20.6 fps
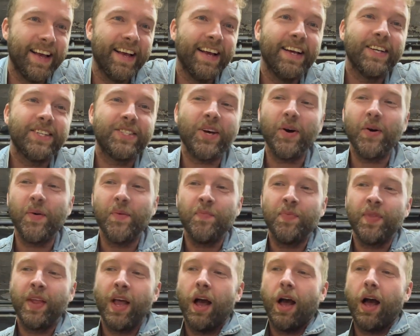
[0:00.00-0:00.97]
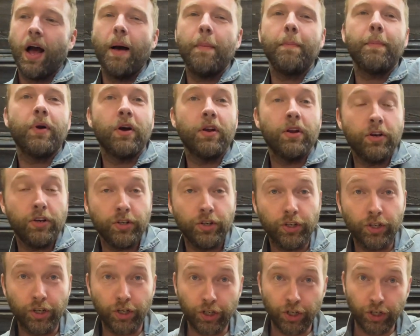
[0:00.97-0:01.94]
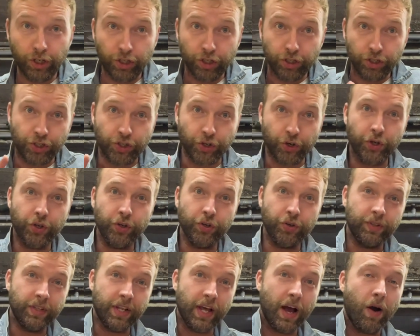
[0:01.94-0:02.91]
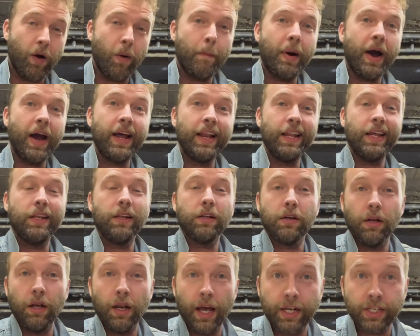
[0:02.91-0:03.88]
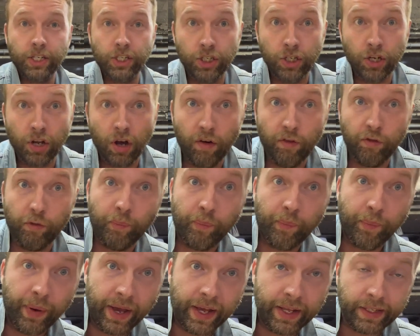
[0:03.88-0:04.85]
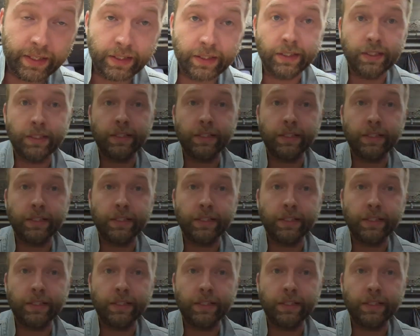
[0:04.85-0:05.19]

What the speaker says: So I'm gonna show you now my little collection of pins,